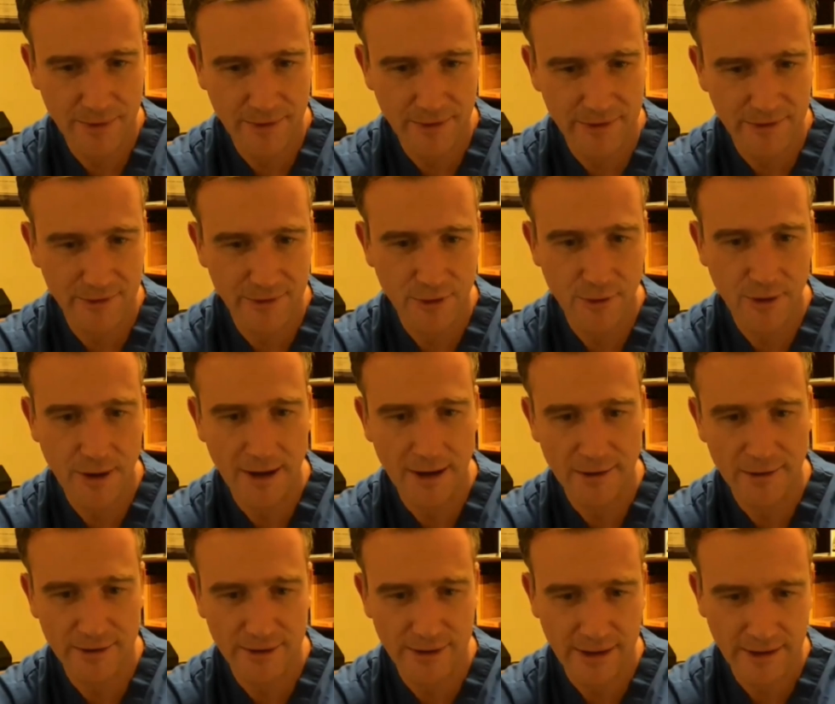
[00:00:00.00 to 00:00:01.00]
is no
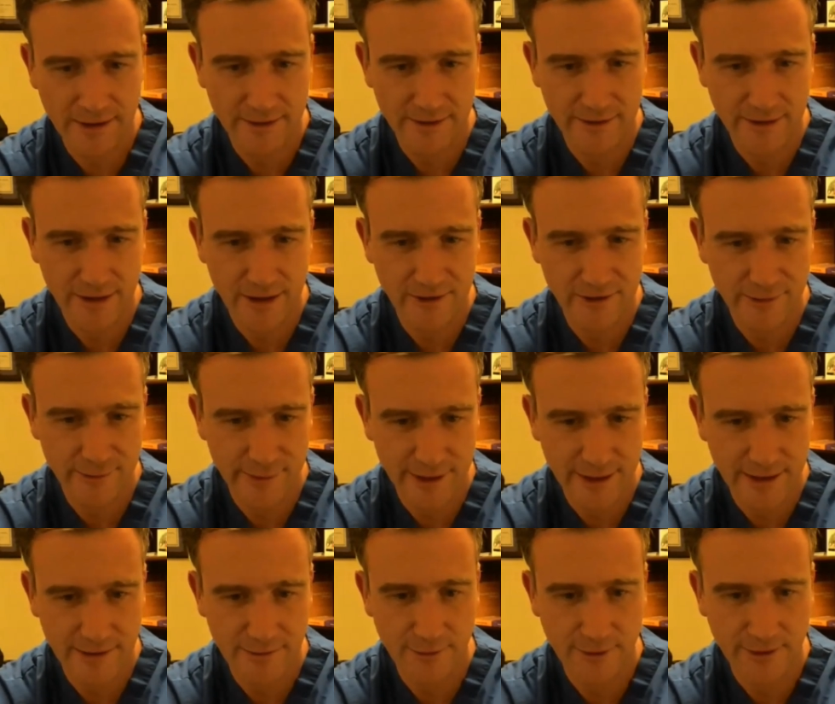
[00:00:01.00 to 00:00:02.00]
higher than 8 to 10 to
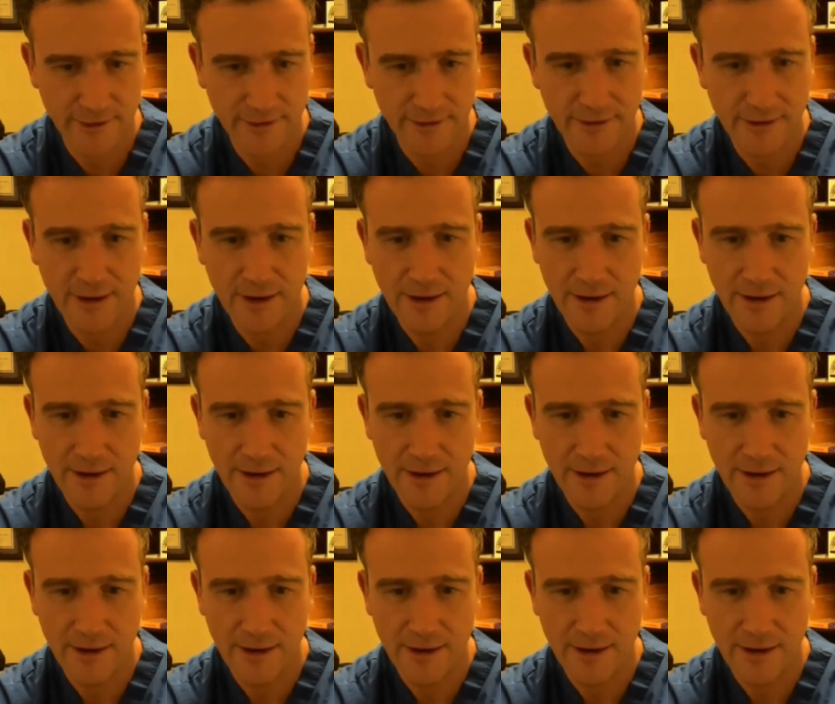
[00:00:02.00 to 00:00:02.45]
begin with,